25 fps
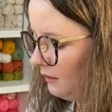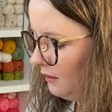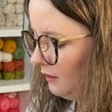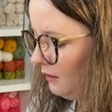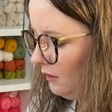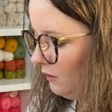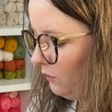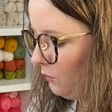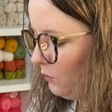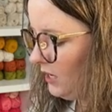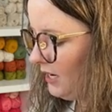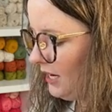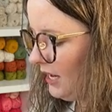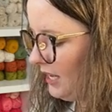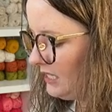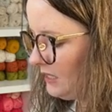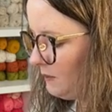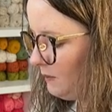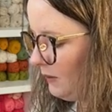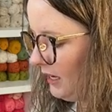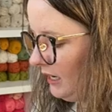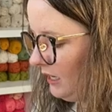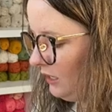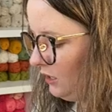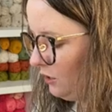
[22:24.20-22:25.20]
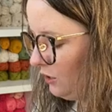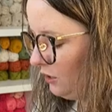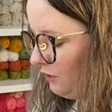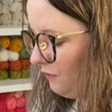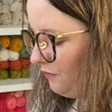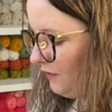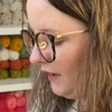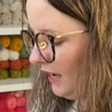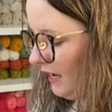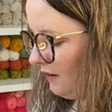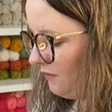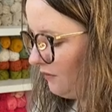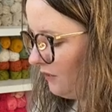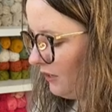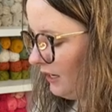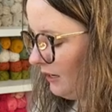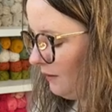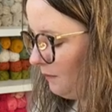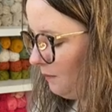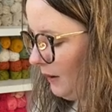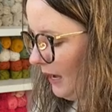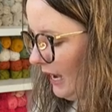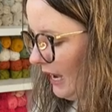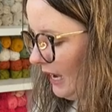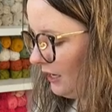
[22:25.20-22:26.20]
What has been your
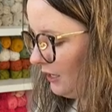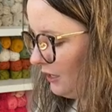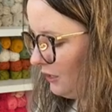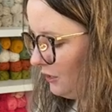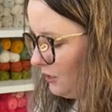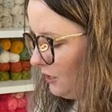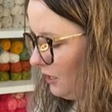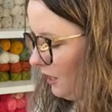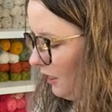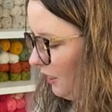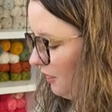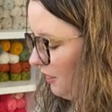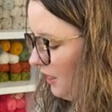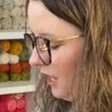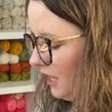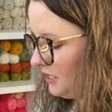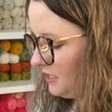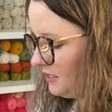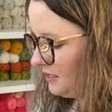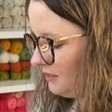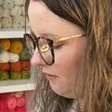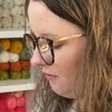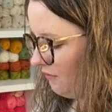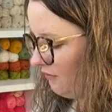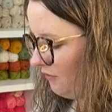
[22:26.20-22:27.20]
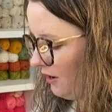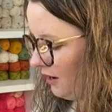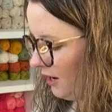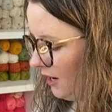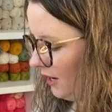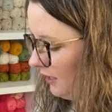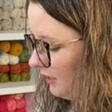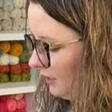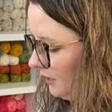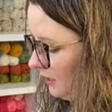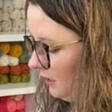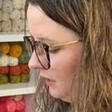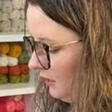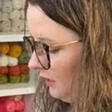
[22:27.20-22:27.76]
favorite pattern thus far?